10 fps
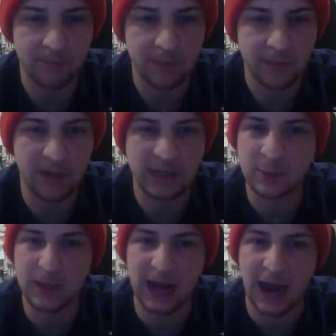But it's
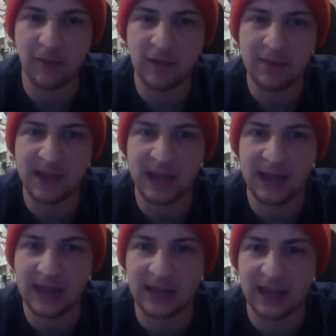been Kyrie making
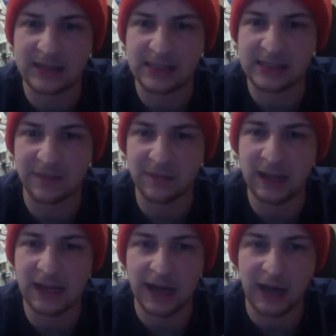headlines as of
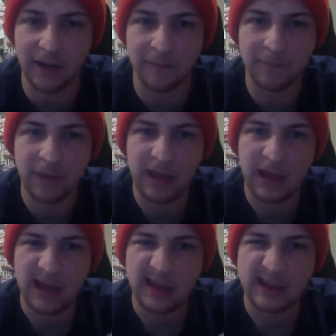late. The
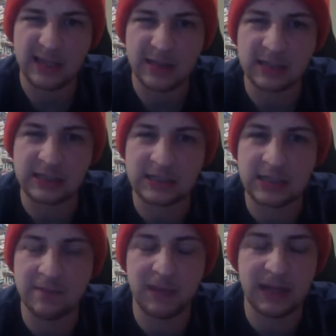Celtics
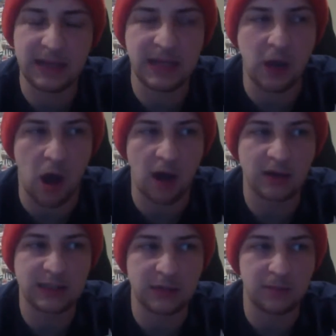did beat the Hawks